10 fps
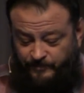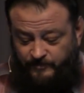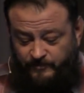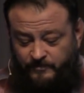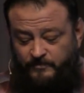
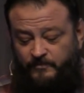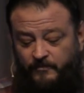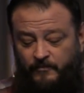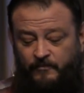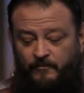
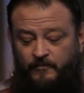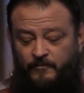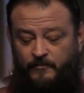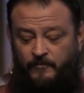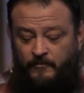
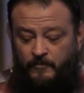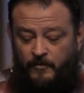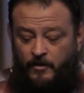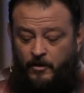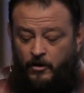
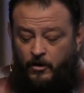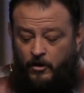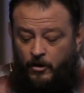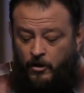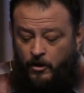
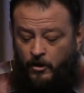(silence)